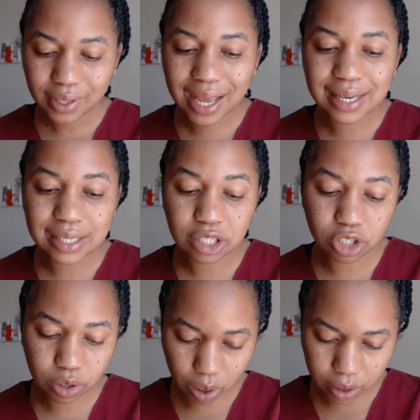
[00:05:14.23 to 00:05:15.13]
and
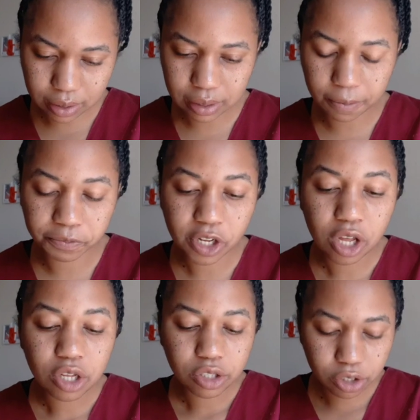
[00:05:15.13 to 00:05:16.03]
dental council.
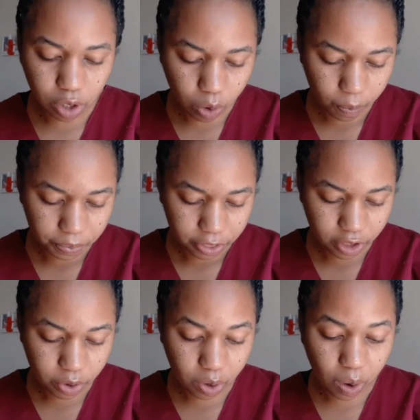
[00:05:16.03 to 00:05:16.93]
So
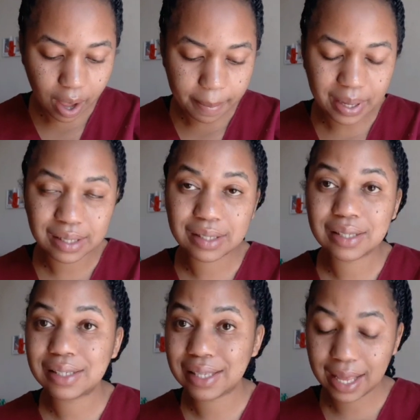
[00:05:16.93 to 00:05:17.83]
the requirement
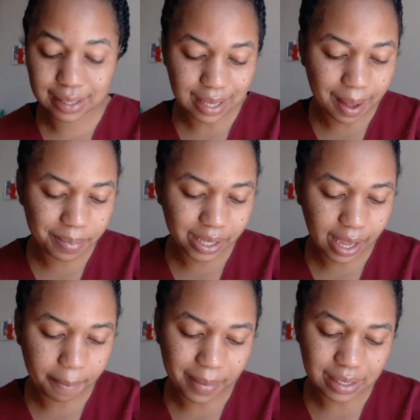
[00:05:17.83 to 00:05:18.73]
says
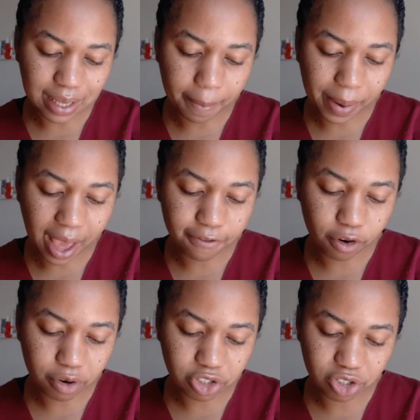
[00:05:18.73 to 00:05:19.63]
applicant must apply
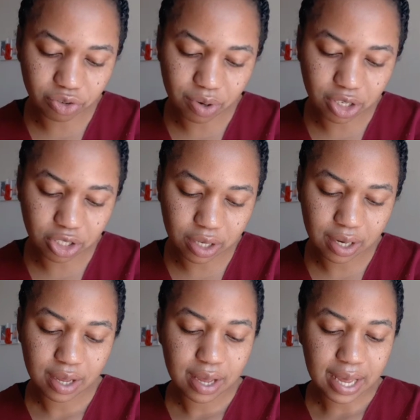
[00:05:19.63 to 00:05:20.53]
for registration
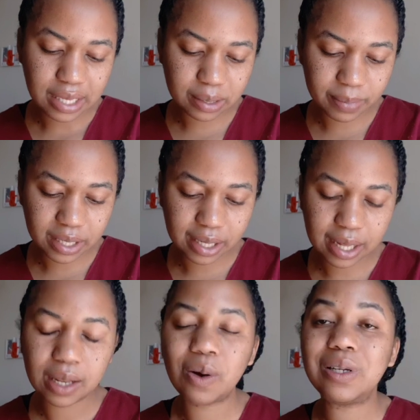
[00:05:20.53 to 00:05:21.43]
as
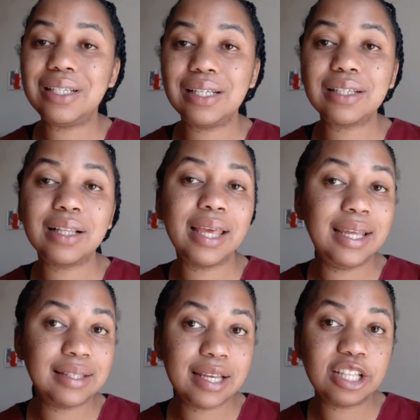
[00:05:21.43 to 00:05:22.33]
medical or dental
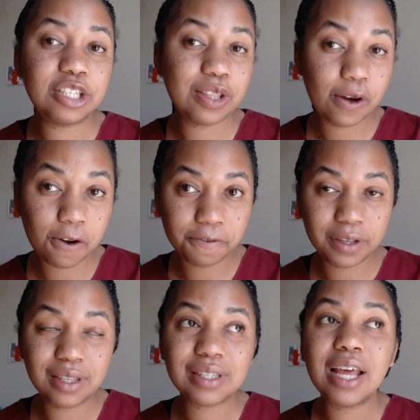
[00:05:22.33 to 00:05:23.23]
intern to the
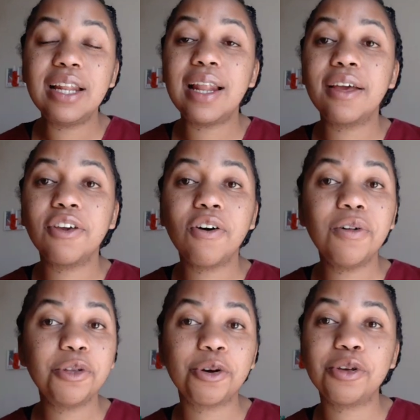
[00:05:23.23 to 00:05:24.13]
office. Now you
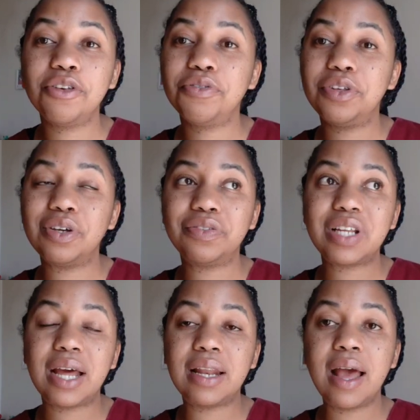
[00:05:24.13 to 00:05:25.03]
all know if you've
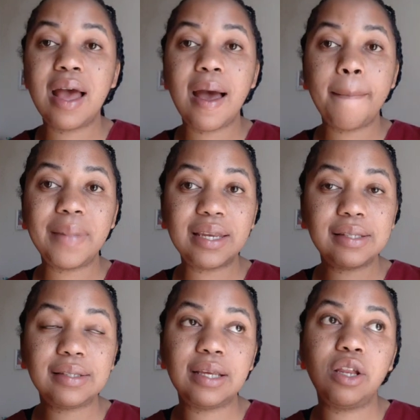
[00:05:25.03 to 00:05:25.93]
done
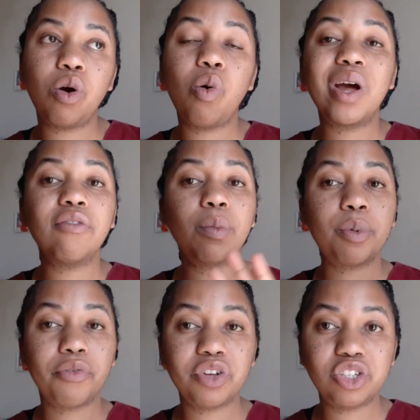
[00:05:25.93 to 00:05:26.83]
medicine or whatever
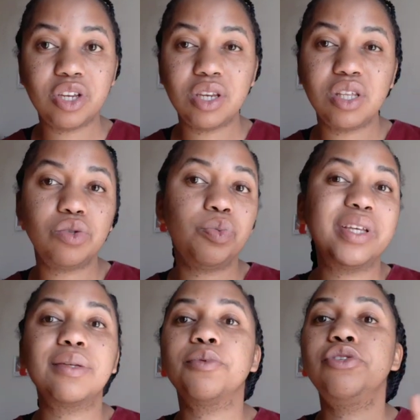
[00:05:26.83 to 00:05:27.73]
profession it is, we are
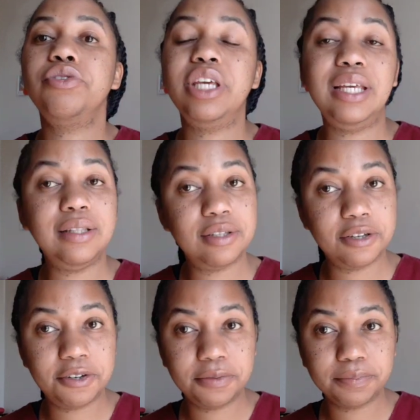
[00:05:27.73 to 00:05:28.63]
supposed to
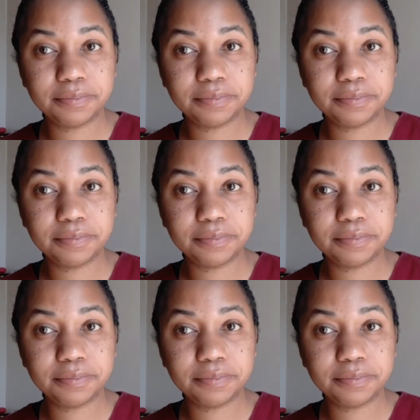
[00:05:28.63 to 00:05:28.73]
intern.